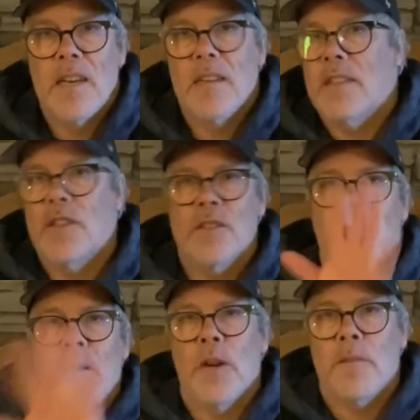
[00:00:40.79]
Here's
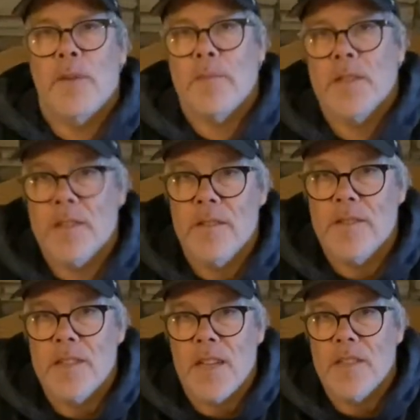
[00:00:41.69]
my quick public
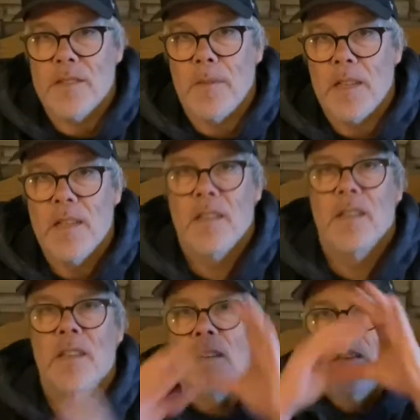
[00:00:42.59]
service announcement.
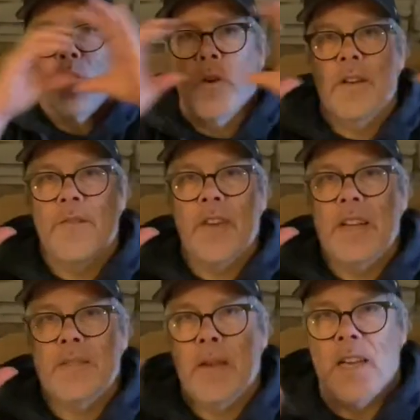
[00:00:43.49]
Wear your
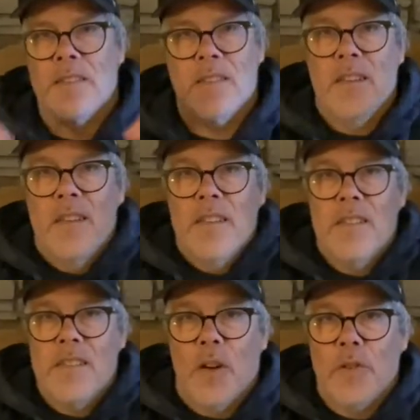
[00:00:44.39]
face mask.
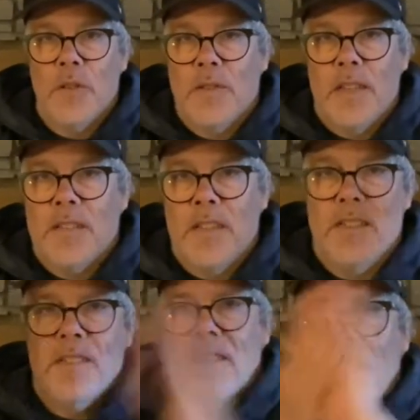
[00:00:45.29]
Social
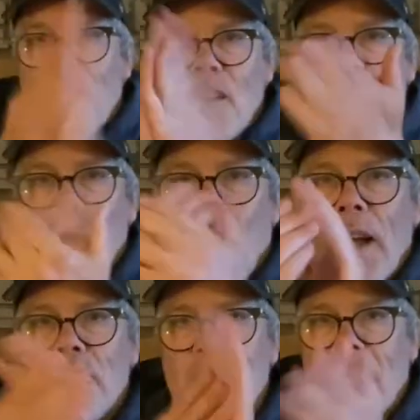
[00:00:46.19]
distance.
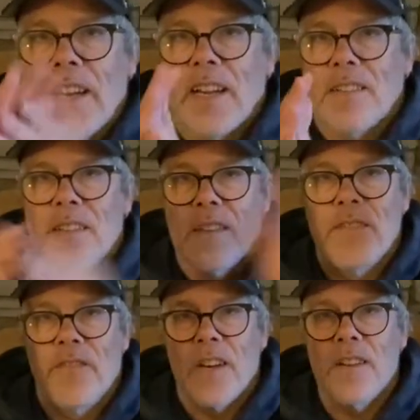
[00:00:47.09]
Wash your hands.
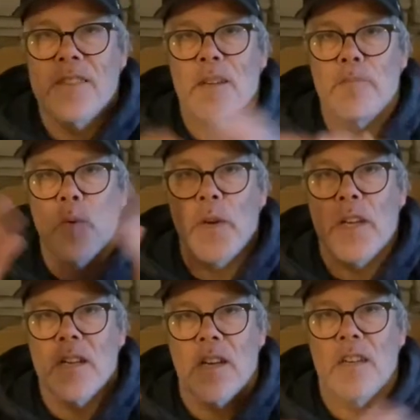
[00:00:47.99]
Very simple. We
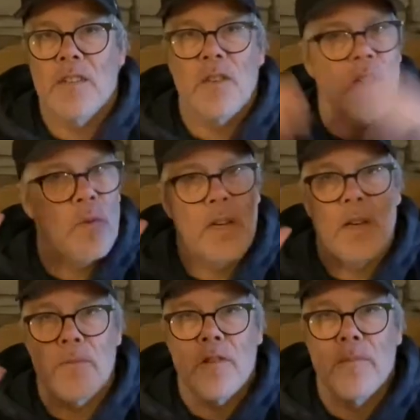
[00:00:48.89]
can all do it. Will
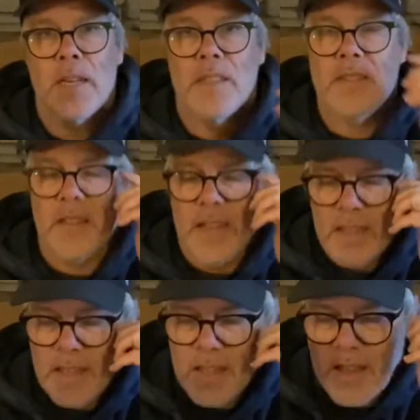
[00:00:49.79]
help tremendously.
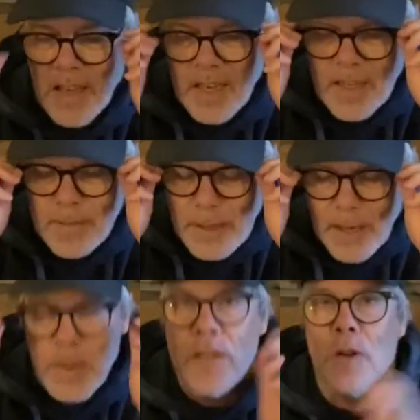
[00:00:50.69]
But I
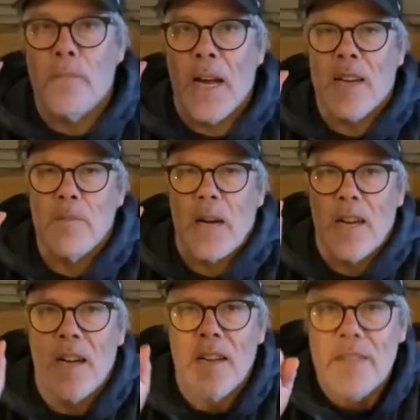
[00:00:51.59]
want to go back about
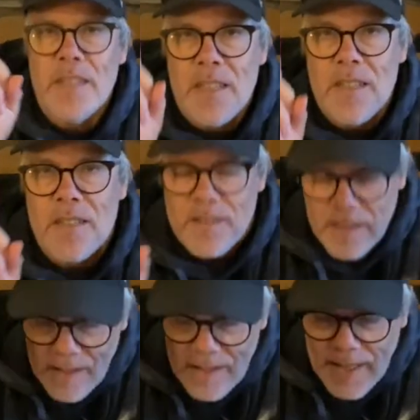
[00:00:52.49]
100 years to
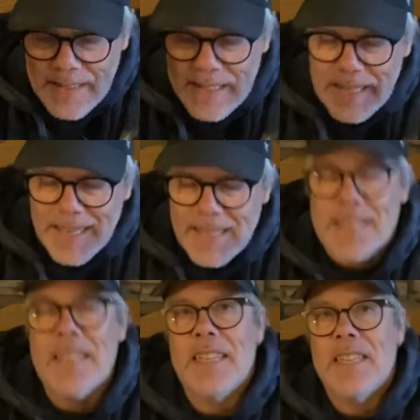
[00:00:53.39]
the
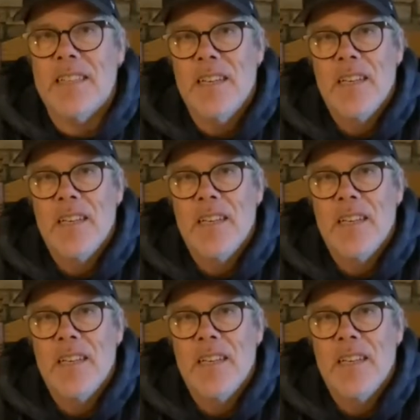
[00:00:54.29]
1918